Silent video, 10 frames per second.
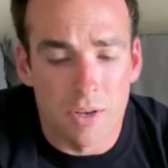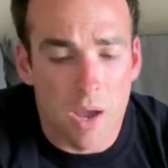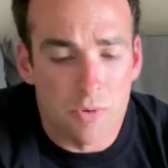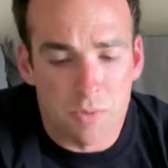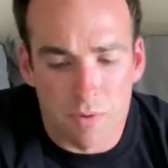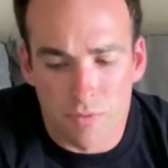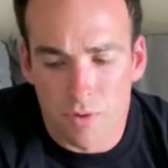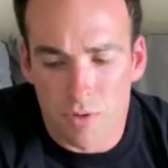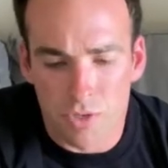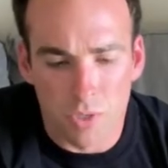I would just
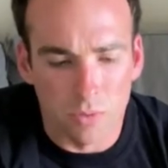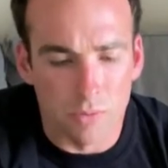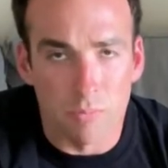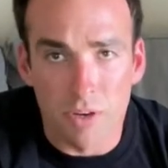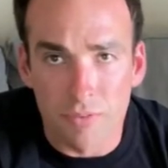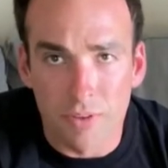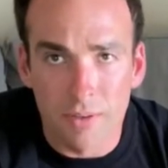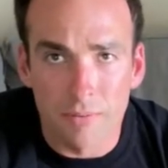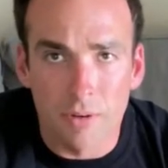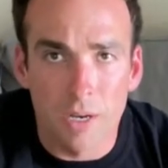prefer a shouldered
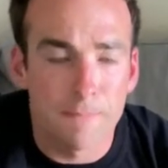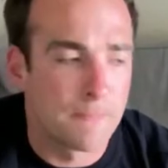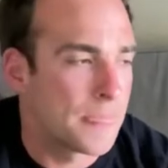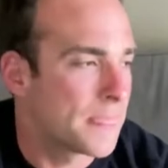pre-fit, right?